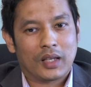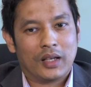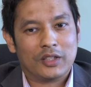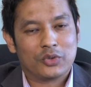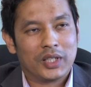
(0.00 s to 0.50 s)

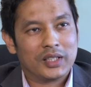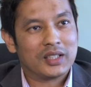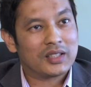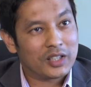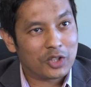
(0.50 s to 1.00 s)
as well as
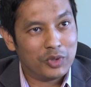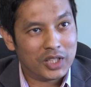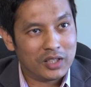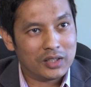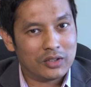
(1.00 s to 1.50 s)
satellite
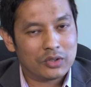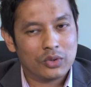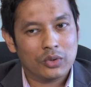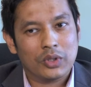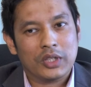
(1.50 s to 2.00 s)
communication.
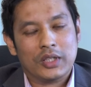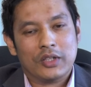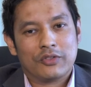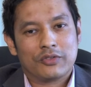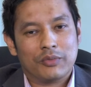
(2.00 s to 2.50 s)
So,
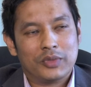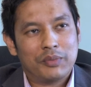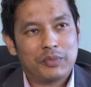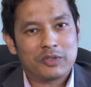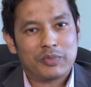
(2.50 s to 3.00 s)
from
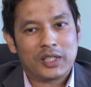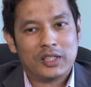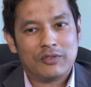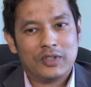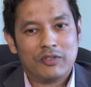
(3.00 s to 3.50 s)
that
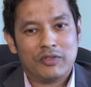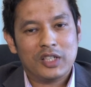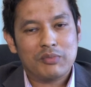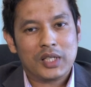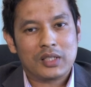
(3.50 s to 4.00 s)
perspective, they are
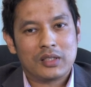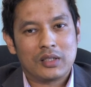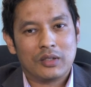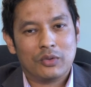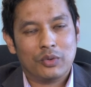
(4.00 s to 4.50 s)
very much
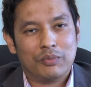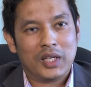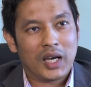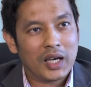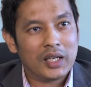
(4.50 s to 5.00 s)

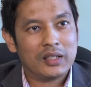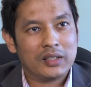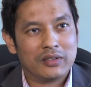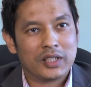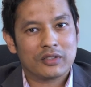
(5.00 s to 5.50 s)
behind
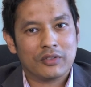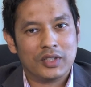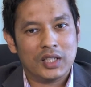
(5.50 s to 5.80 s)
the rest of